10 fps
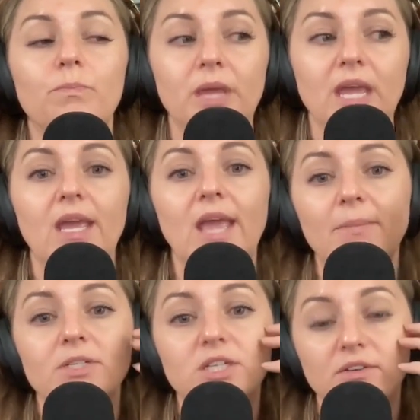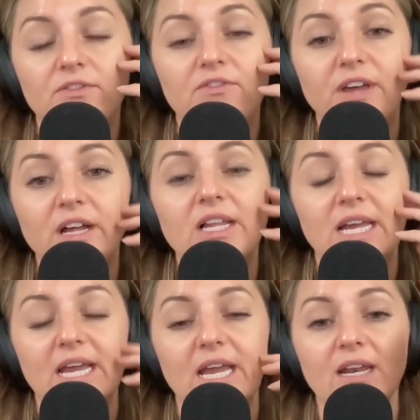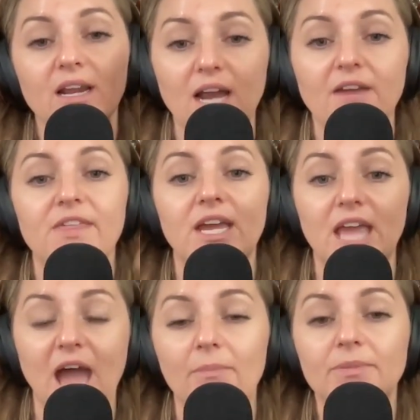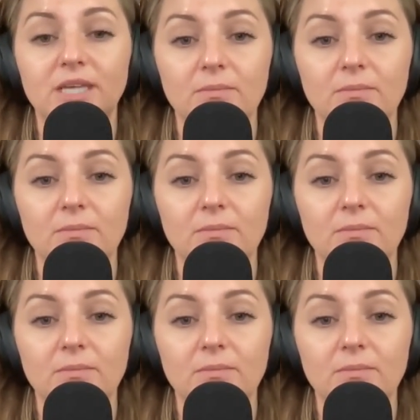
being able to fill in kind of the gaps